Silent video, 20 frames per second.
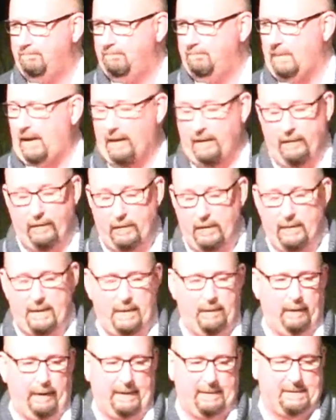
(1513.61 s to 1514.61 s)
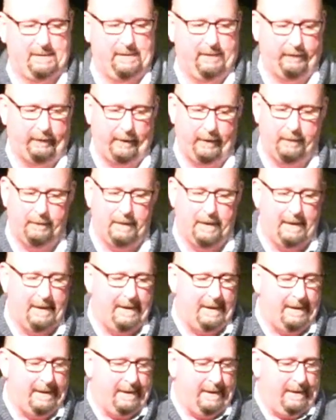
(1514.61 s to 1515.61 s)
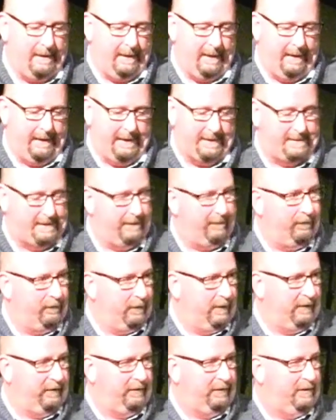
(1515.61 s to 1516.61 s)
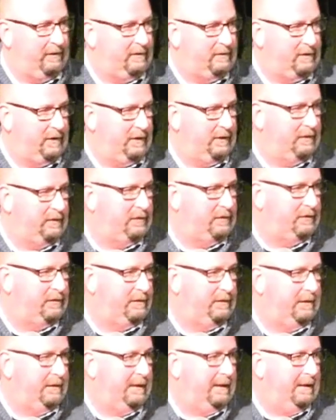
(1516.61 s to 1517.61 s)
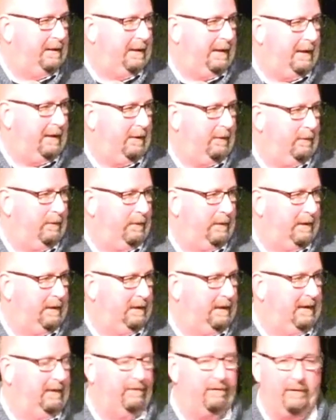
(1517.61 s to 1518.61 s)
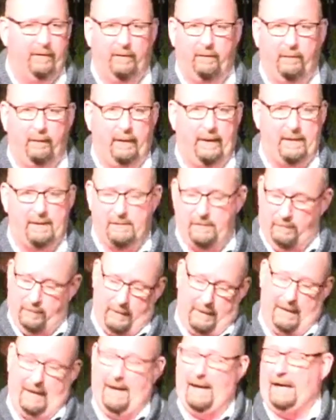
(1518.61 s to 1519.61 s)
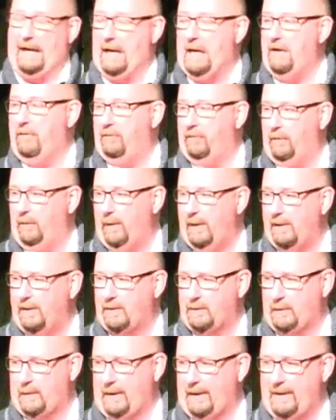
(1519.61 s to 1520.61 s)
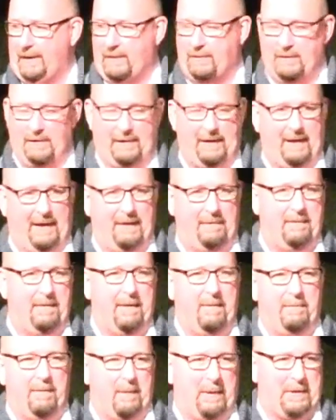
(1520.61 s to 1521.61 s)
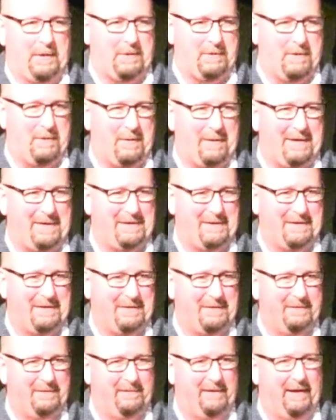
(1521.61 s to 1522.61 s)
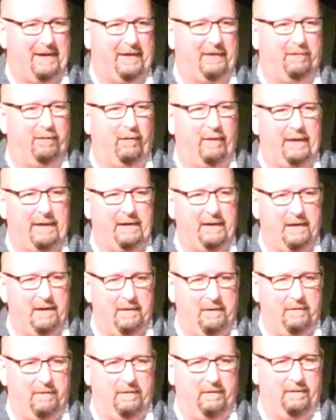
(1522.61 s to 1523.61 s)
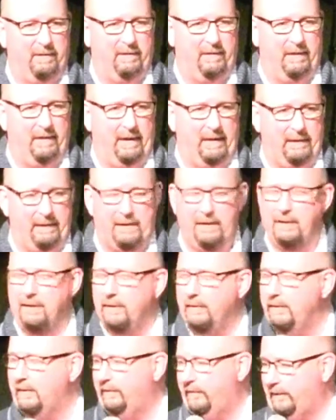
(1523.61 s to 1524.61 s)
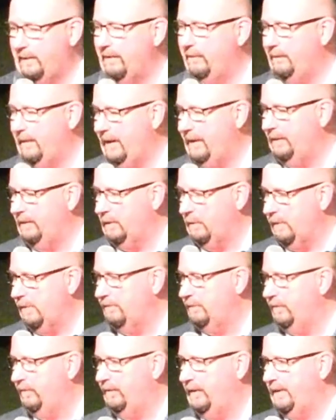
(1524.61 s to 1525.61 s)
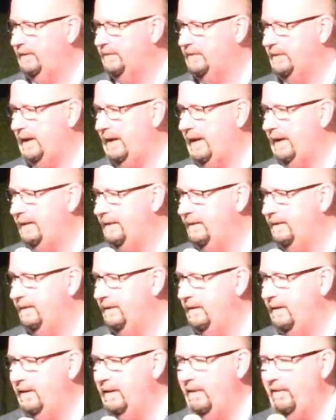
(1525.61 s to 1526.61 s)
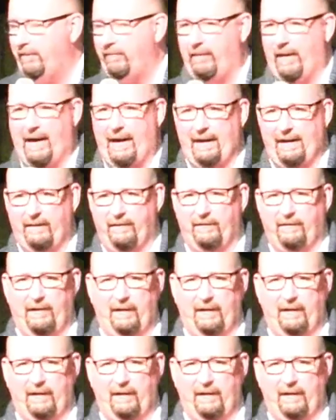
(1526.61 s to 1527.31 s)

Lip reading: I know you'll be blessed. So that's it for us, church. We leave this place, or we're going to hang out for a while because we got extra time. But we do what we do because we know, and you know this deep down, that whoever finds God finds